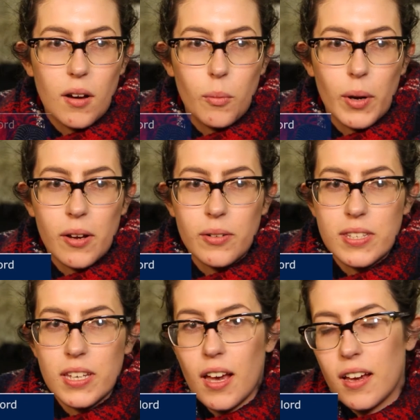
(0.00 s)
When I was
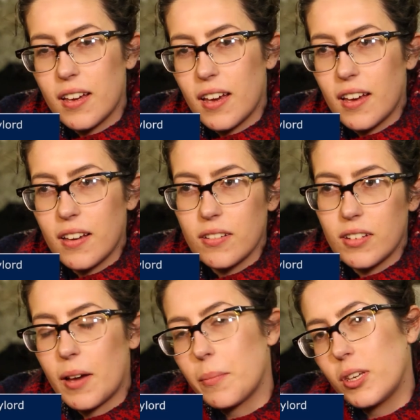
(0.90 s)
younger, a
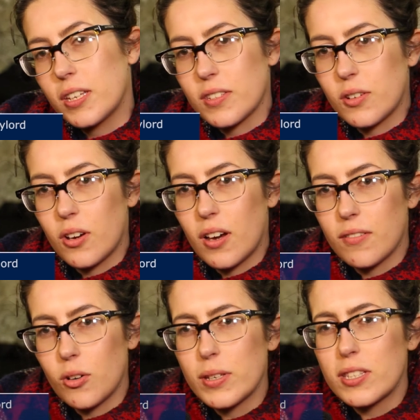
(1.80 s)
couple of years ago, I
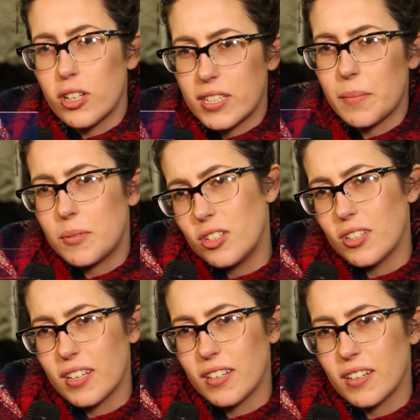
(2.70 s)
always looked up to
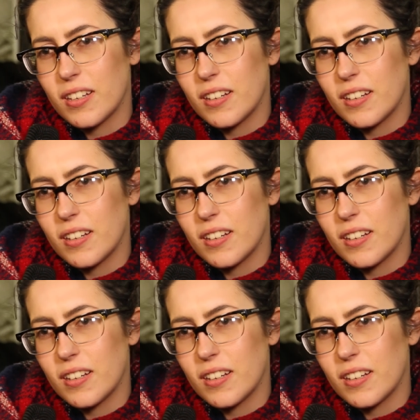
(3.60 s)
the